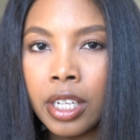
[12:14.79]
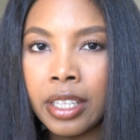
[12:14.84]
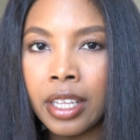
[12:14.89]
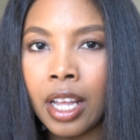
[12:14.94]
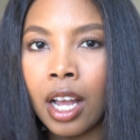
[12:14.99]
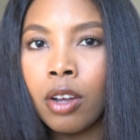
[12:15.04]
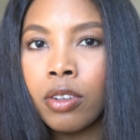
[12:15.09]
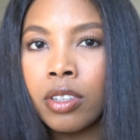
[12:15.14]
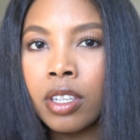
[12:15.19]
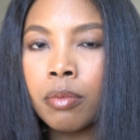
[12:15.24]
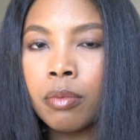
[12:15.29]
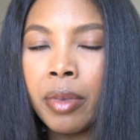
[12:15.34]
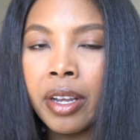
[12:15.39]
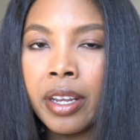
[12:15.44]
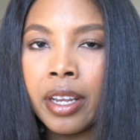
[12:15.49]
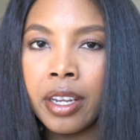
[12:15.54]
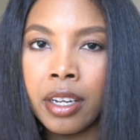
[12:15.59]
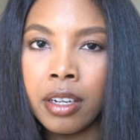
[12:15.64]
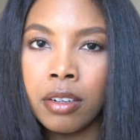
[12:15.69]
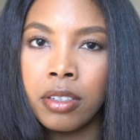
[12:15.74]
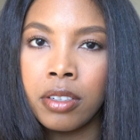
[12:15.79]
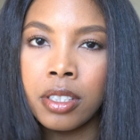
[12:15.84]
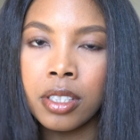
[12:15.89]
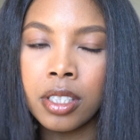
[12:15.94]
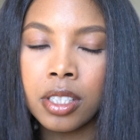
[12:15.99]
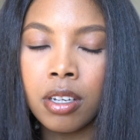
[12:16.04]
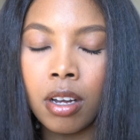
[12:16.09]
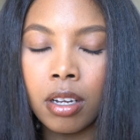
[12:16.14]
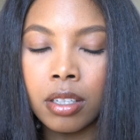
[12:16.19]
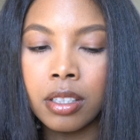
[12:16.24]
now that my hair
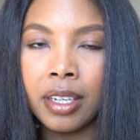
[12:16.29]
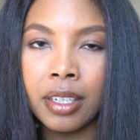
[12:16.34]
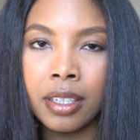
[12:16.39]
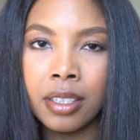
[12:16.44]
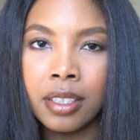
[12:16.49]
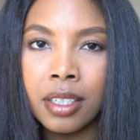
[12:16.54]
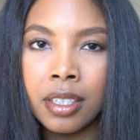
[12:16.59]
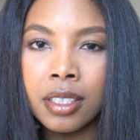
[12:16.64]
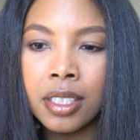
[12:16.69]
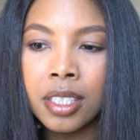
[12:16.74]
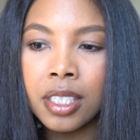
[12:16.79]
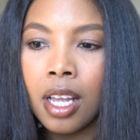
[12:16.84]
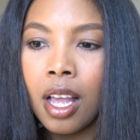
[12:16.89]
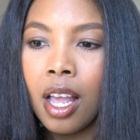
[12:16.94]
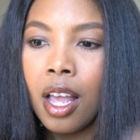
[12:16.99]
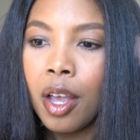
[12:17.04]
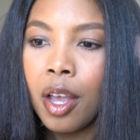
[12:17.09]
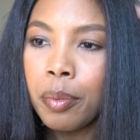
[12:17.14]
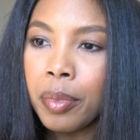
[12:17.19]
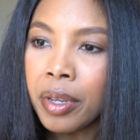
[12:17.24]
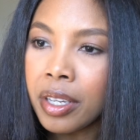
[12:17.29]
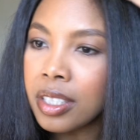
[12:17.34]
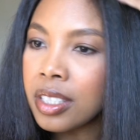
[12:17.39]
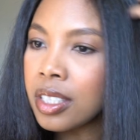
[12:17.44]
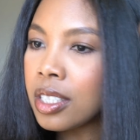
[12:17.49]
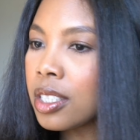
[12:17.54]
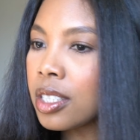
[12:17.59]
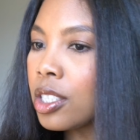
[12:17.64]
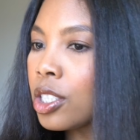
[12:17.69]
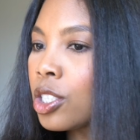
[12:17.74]
is cut like this, because
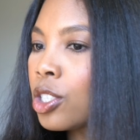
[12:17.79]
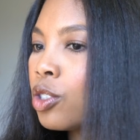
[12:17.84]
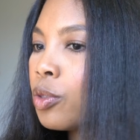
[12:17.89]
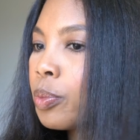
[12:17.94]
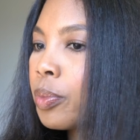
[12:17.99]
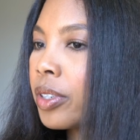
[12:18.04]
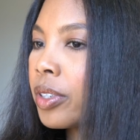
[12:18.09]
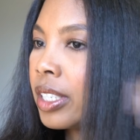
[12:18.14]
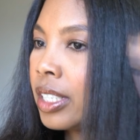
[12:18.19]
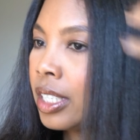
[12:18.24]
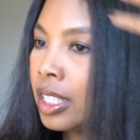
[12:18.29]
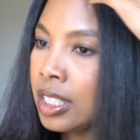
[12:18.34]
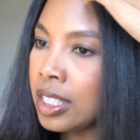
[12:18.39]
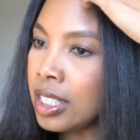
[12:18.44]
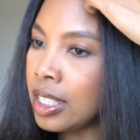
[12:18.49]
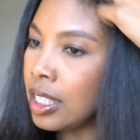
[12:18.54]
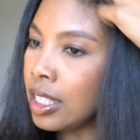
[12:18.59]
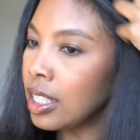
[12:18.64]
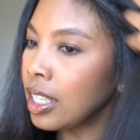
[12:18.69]
this is super easy.